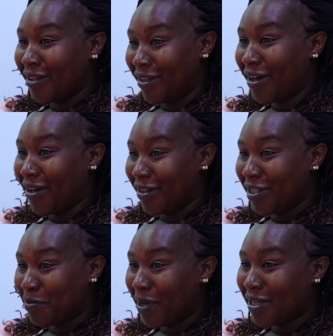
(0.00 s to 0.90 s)
Yeah,
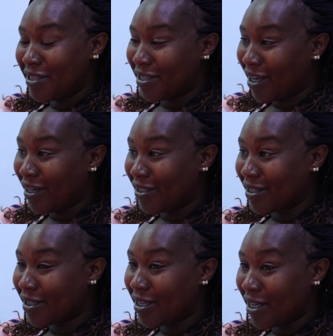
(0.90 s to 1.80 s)
despite the
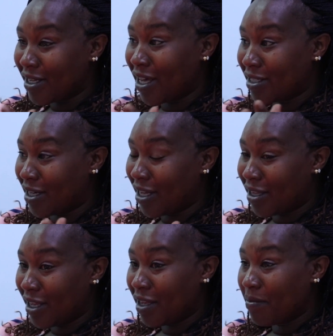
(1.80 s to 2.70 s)
challenges, Kenyatta has
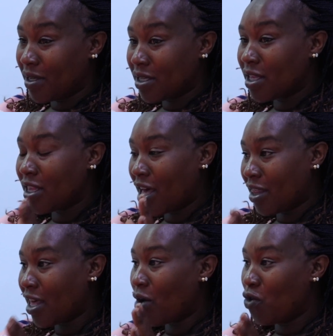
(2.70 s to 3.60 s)
another image.
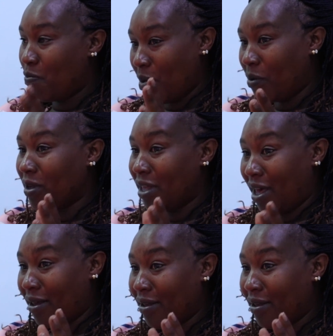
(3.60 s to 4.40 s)
They are good people there.